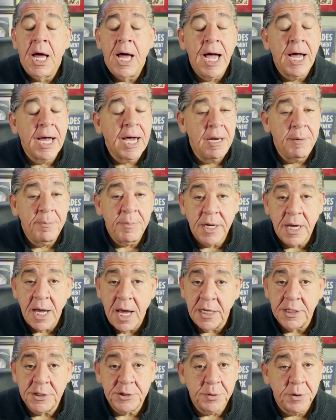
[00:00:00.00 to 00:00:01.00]
I got to be
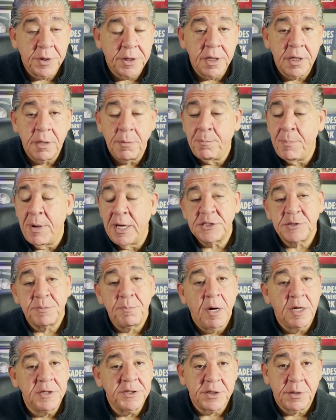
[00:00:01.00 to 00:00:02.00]
honest with you. The best
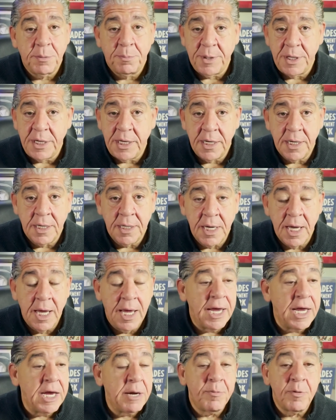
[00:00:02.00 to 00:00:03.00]
months to be here are
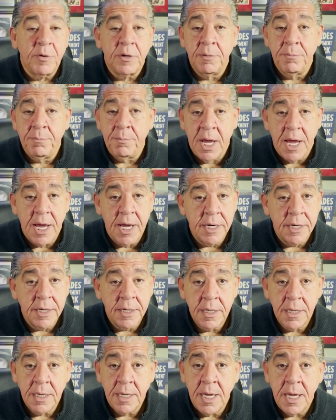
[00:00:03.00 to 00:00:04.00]
April and May
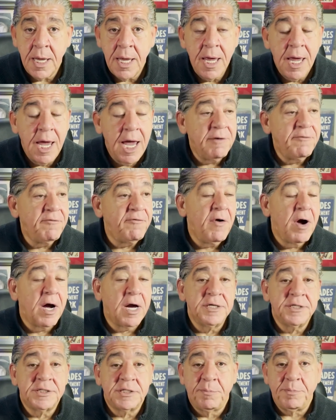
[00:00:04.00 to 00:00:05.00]
and
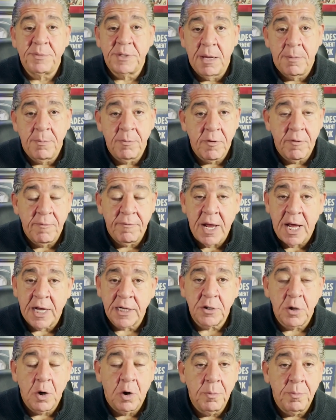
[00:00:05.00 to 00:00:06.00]
fucking September and
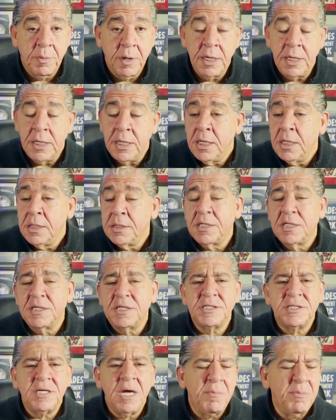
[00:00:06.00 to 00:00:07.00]
October. The
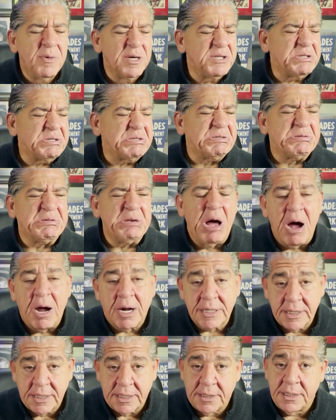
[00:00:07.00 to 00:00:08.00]
summer
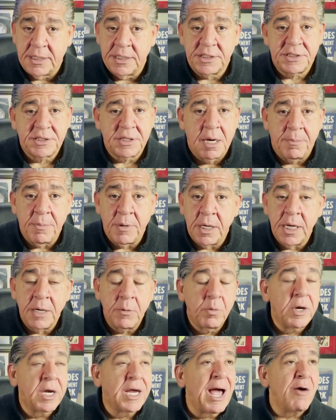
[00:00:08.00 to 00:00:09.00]
sucked this summer.
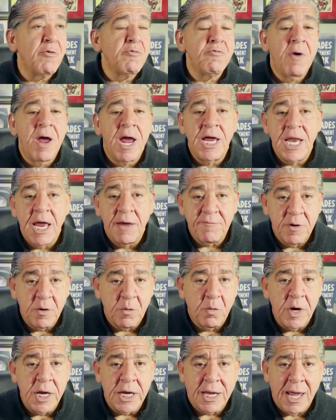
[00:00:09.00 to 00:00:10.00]
We got rain every
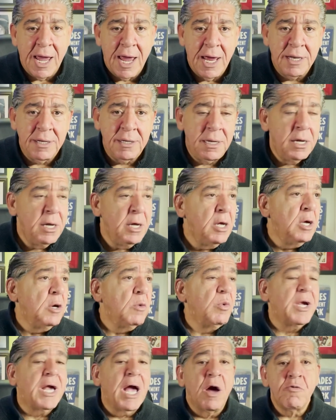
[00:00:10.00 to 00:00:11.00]
weekend.
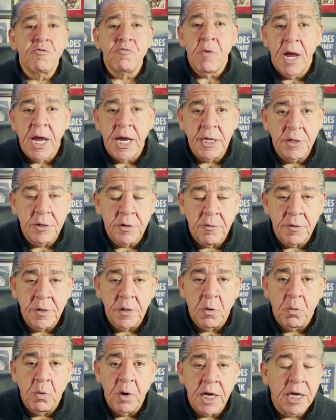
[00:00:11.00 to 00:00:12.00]
We got rain during
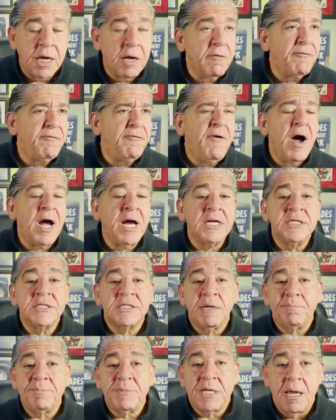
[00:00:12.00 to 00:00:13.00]
the week. Fucking
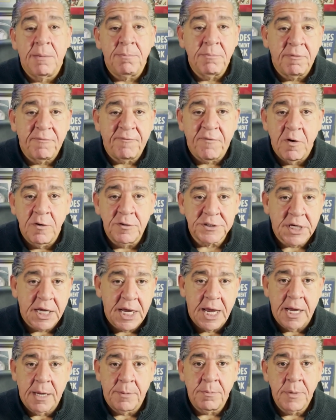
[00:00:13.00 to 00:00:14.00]
September 1st
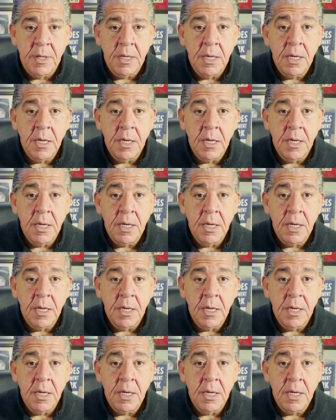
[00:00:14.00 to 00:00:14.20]
came